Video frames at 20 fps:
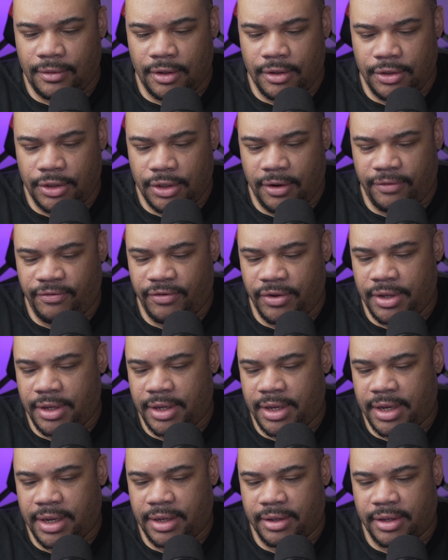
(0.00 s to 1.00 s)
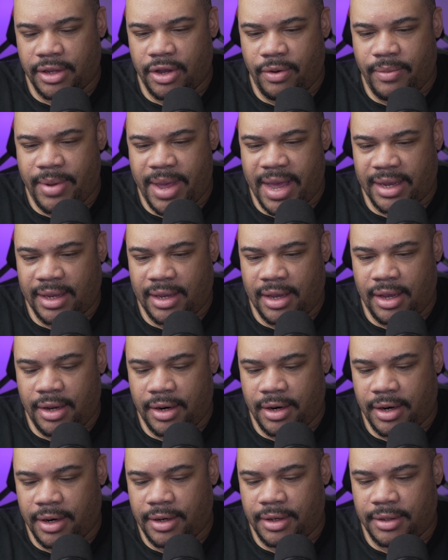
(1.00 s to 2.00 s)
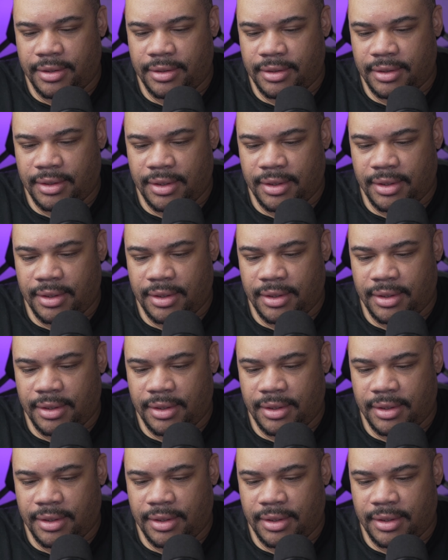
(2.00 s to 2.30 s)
So if we go back here